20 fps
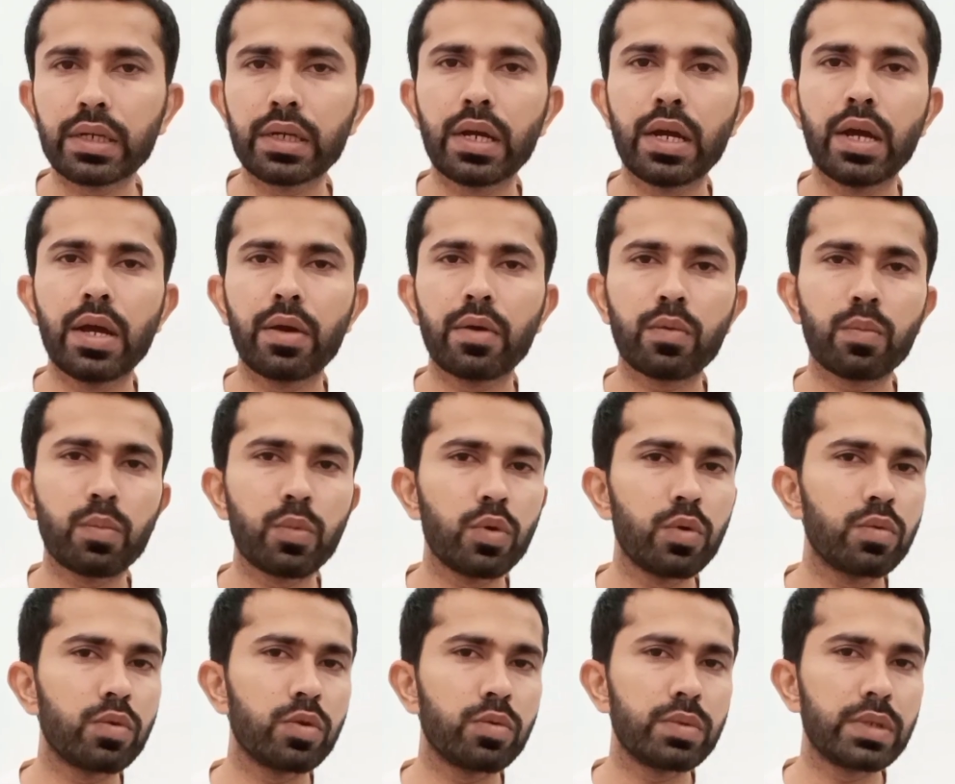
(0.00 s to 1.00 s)
proved to be a
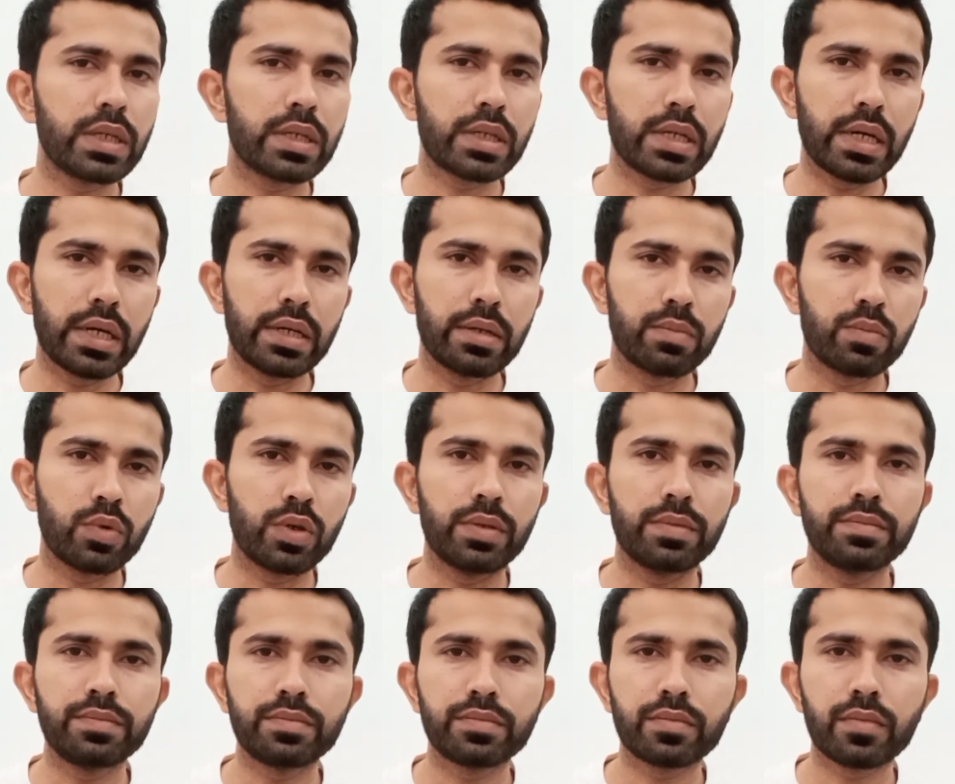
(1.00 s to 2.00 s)
turning point.
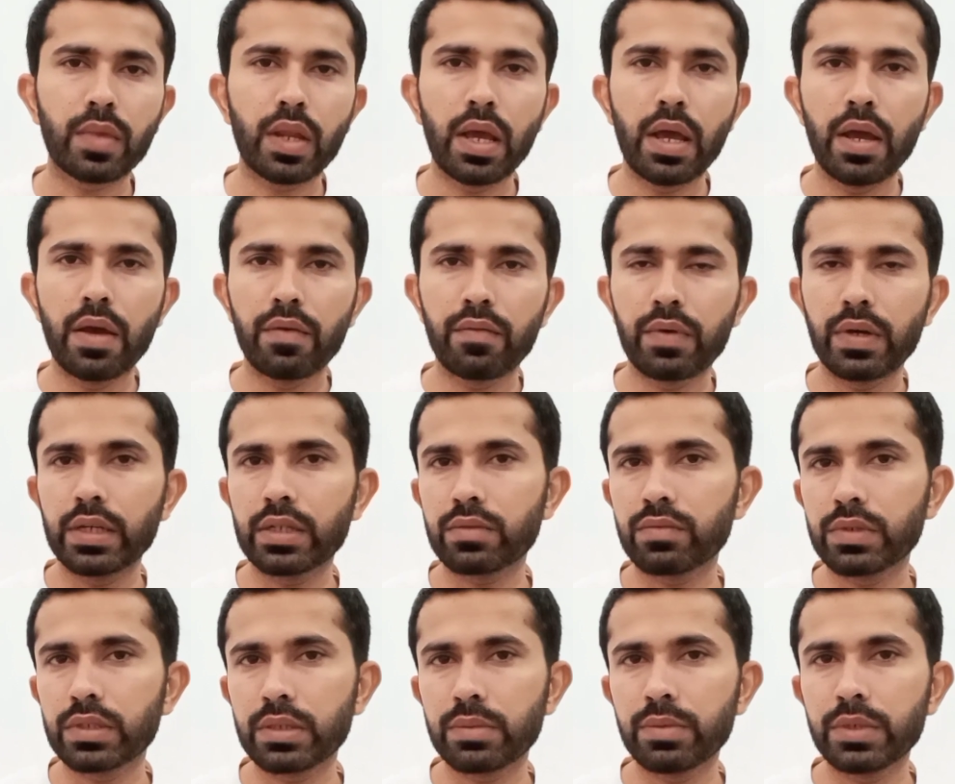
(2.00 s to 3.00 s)
Faced with
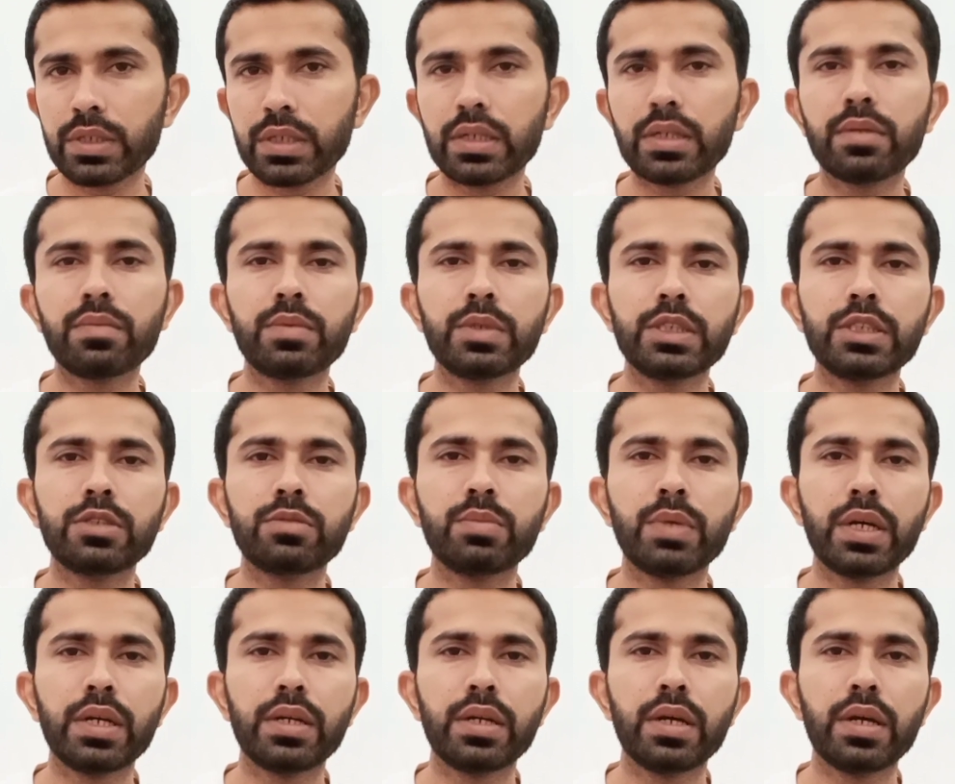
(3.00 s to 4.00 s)
imminent impeachment,
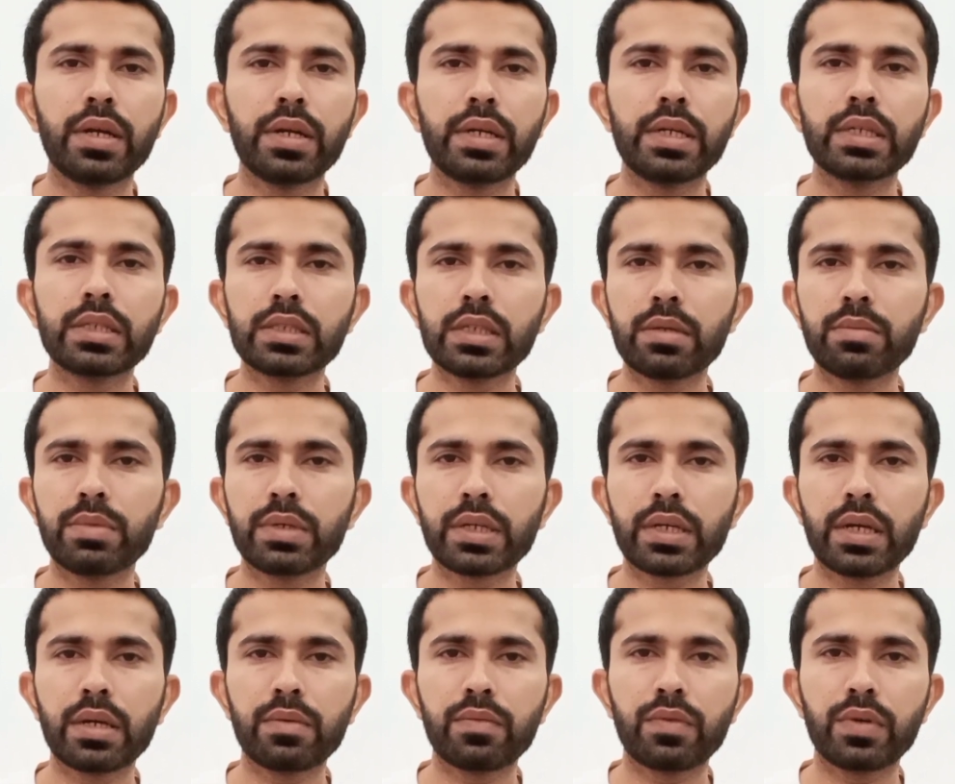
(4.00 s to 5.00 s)
Nixon became the
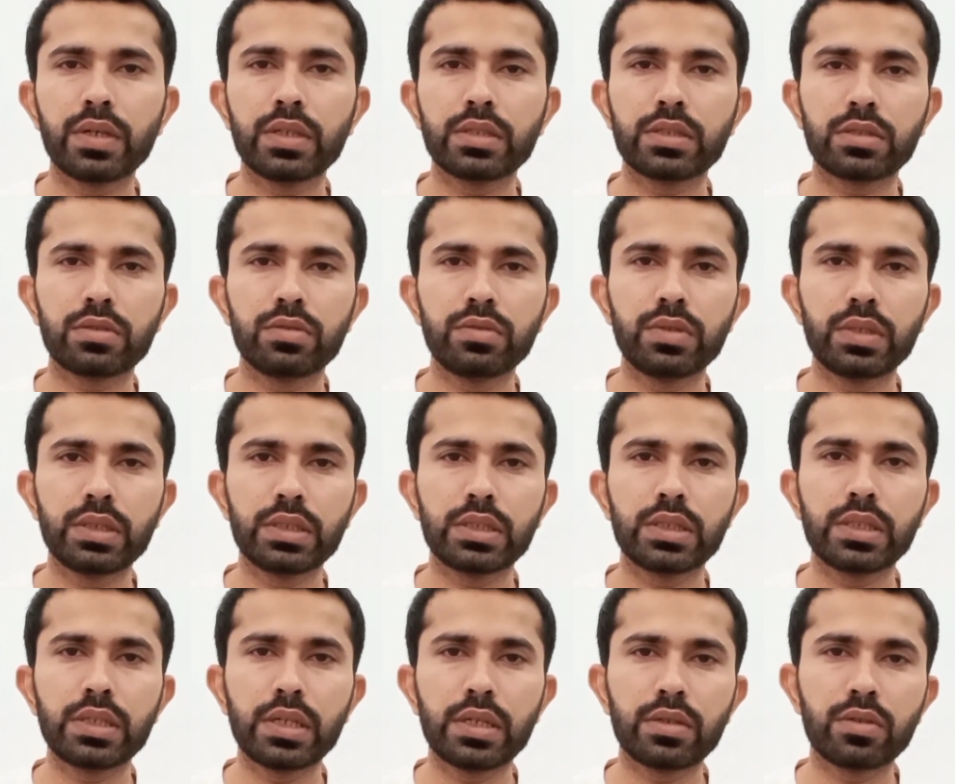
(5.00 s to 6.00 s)
first U.S. president to